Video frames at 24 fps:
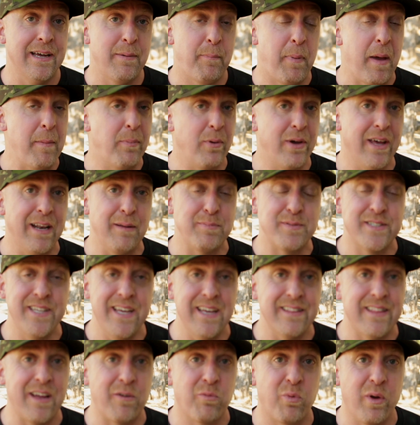People get
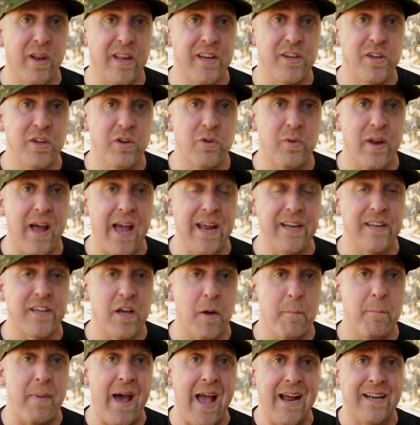upset. They really do, and I hate to
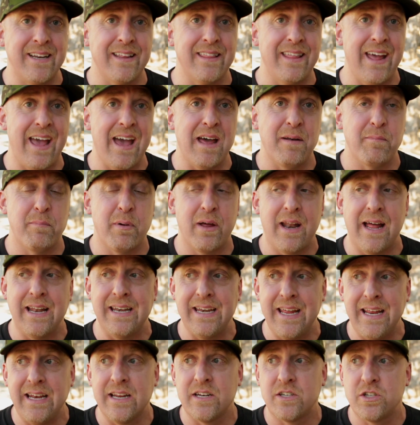come back to that, but I
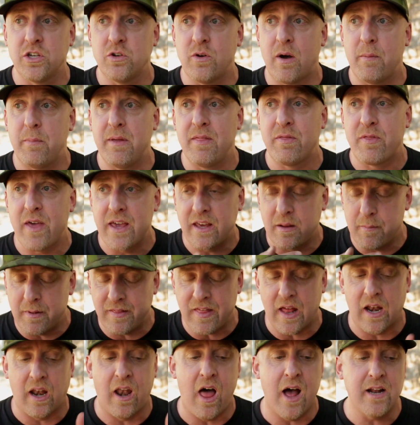needed to. I've been thinking
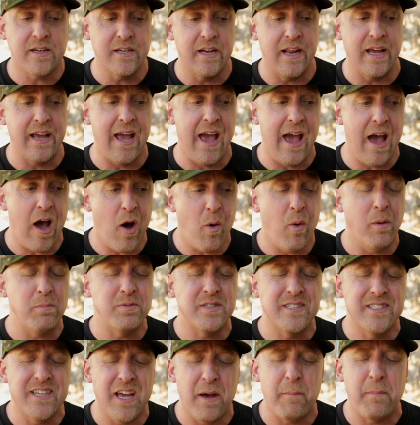about that a lot today, how
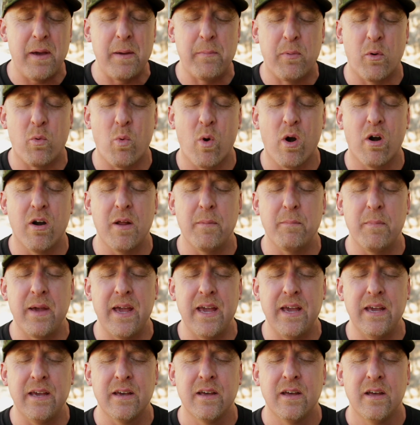upset people were at
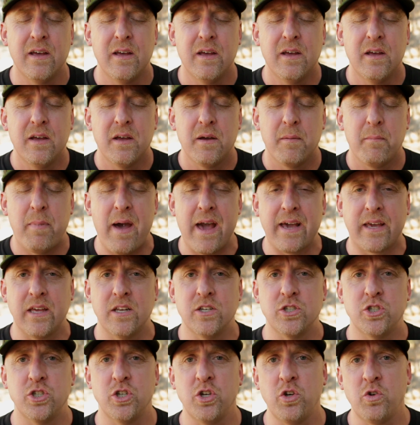me back
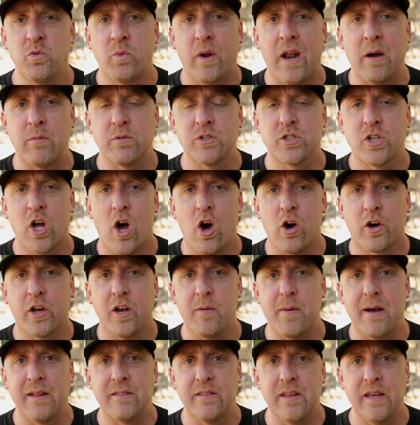in June when I was
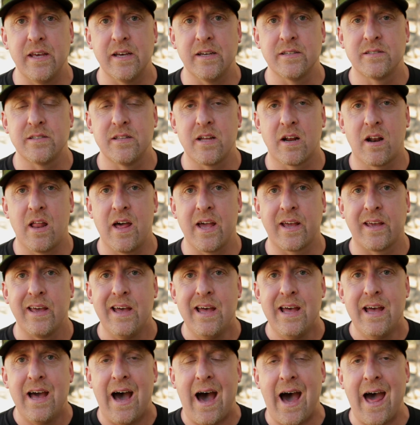talking about this, and they're like,
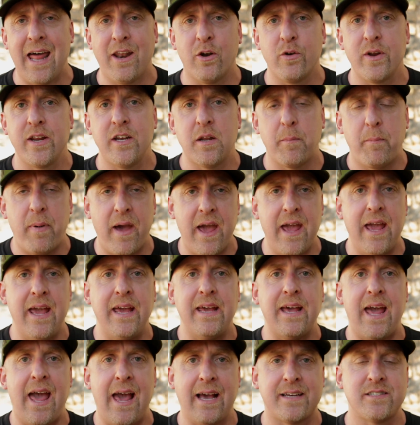I don't need to
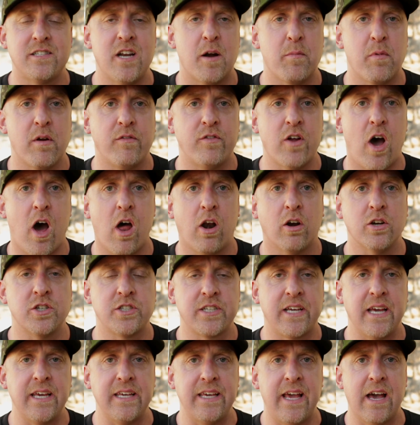pay X number of dollars
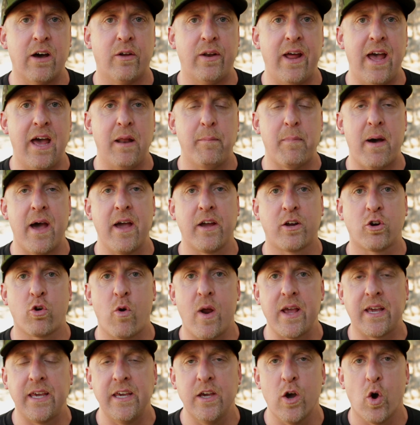to get yelled at by a
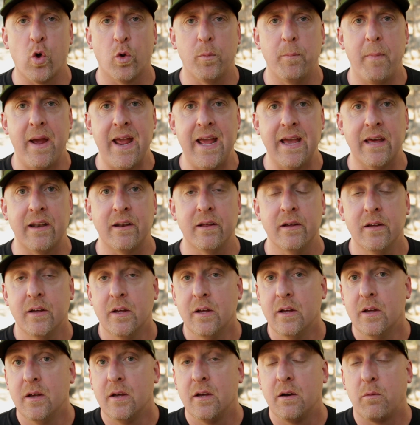cranky old man.
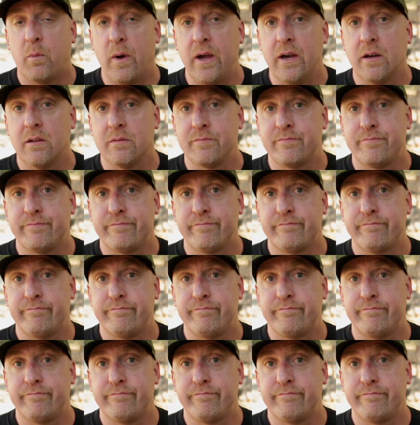Well,